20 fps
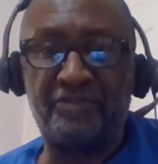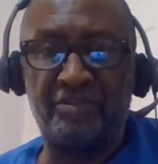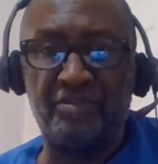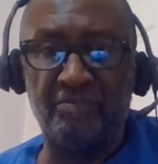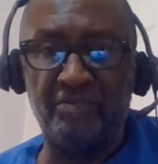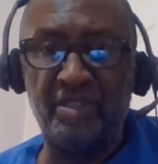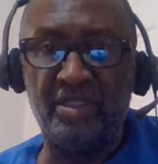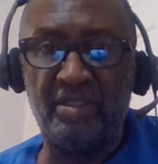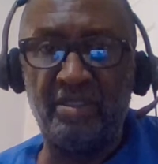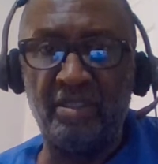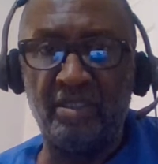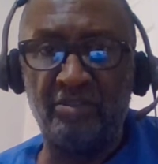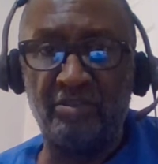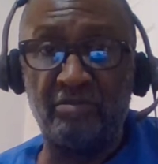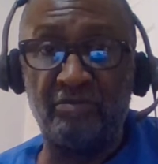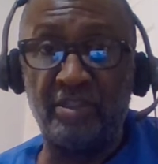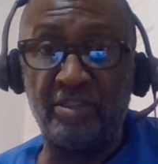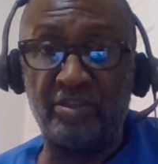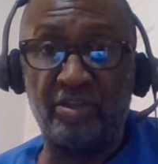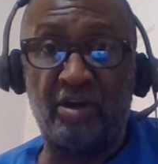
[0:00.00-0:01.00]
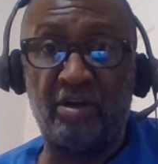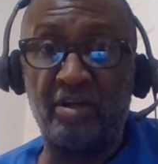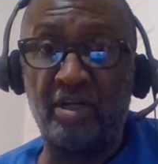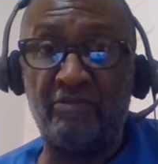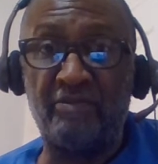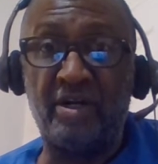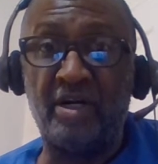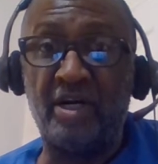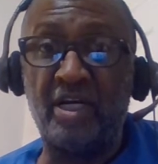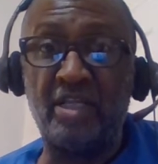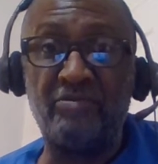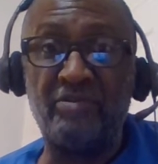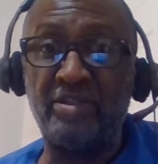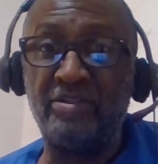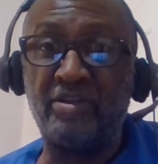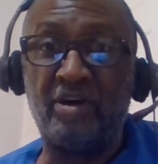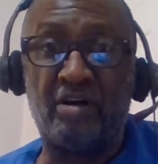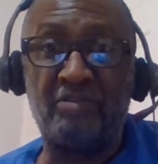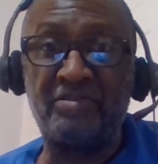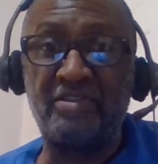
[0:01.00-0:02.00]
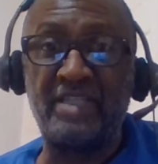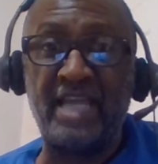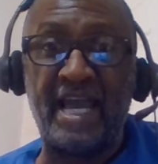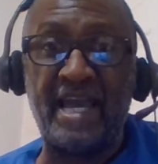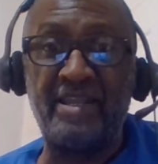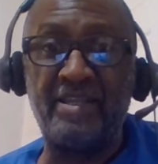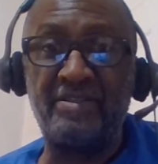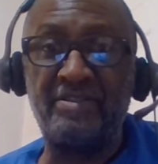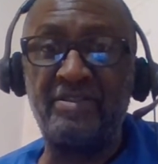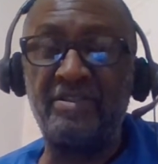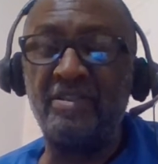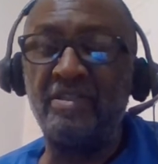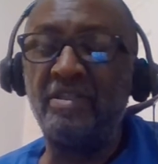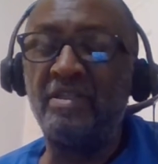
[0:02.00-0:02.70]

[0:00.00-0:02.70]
to me is a result of an unresolved status.